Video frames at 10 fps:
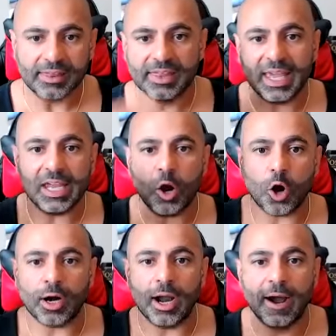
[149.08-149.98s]
they
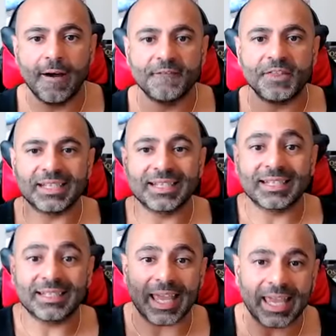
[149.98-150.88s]
are of the
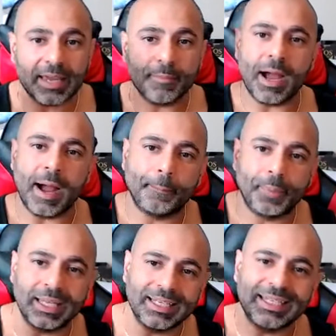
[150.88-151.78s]
same
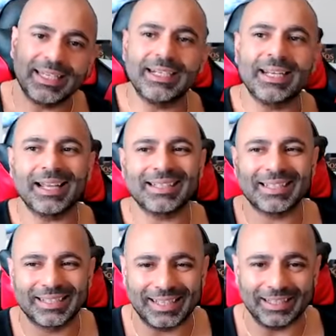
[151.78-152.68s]
opinion
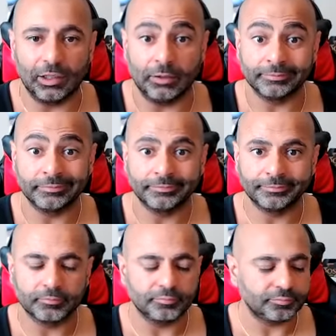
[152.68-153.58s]
still.
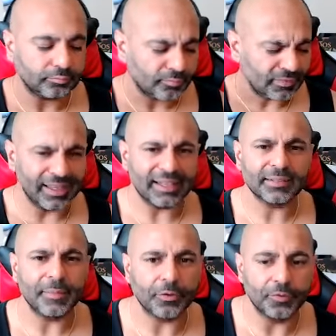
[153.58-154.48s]
That's
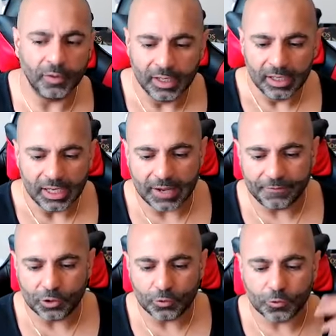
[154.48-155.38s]
a mouthful. If
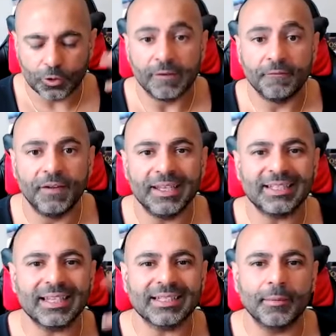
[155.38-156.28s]
you
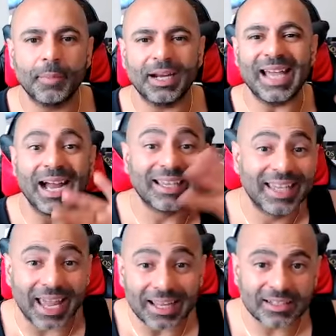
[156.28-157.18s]
convince somebody
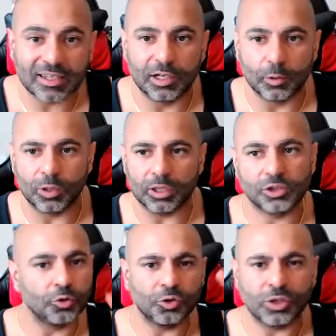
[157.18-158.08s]
against their will,
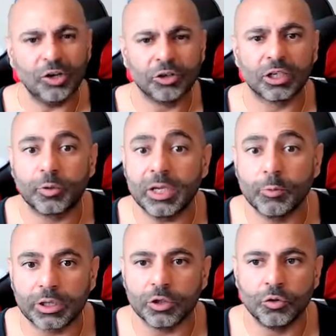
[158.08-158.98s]
so so they don't agree
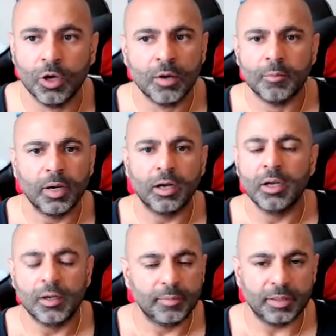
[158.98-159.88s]
with you, but
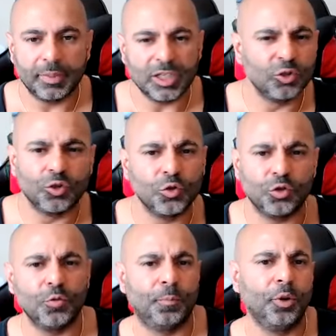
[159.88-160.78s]
but but you you
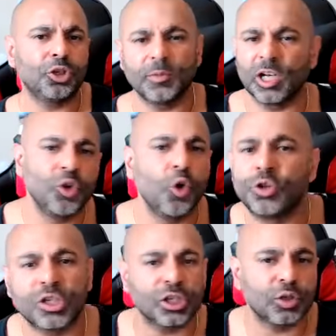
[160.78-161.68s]
you push me like, no,
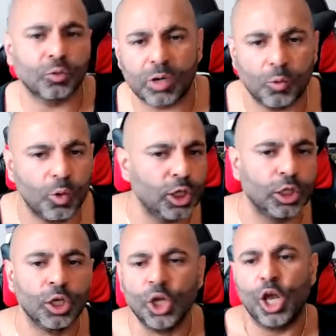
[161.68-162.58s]
this is the right way,
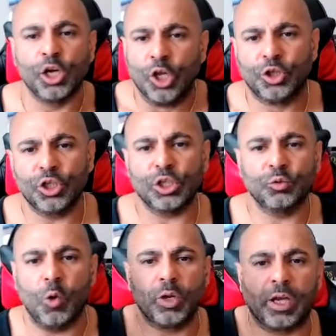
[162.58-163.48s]
and and this is
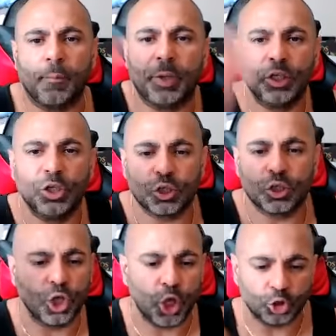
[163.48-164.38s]
what Wikipedia
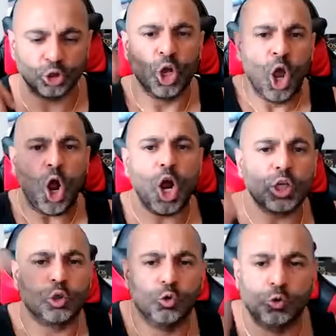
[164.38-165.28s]
says, and I
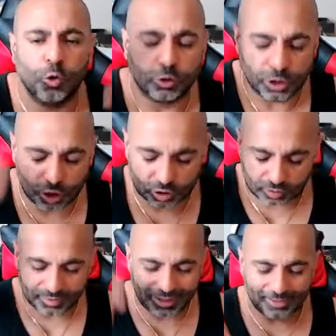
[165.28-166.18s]
Google this,
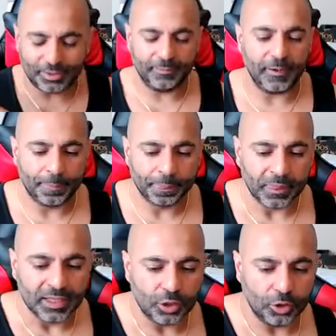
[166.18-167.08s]
and blah blah blah.
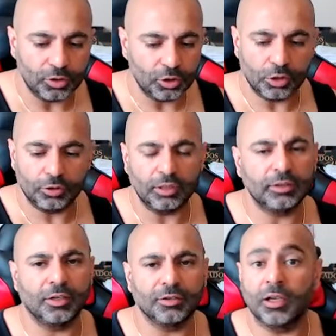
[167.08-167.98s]
So you,
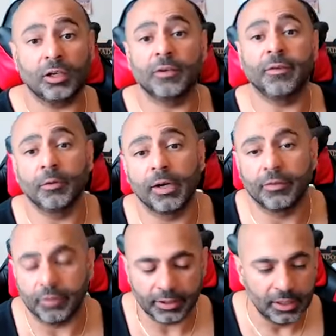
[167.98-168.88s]
they'll say, okay, fine,
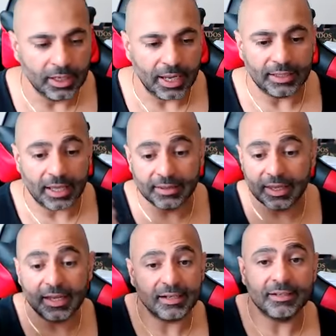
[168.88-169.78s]
whatever, right? and and
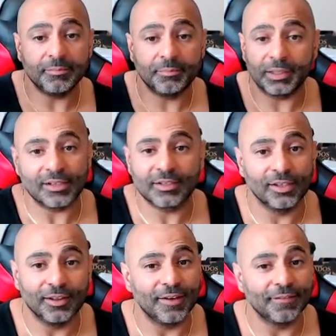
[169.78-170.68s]
then but they're
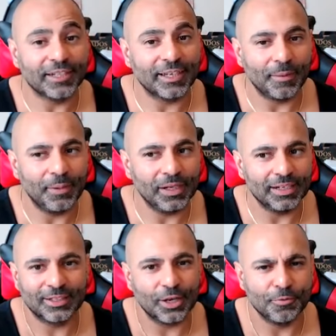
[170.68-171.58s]
still of the same
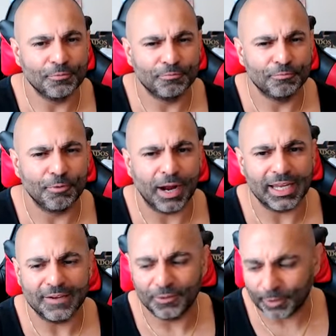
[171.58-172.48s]
opinion so why
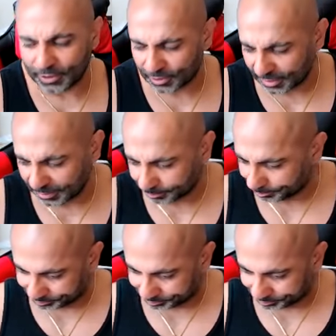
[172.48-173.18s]
even waste your time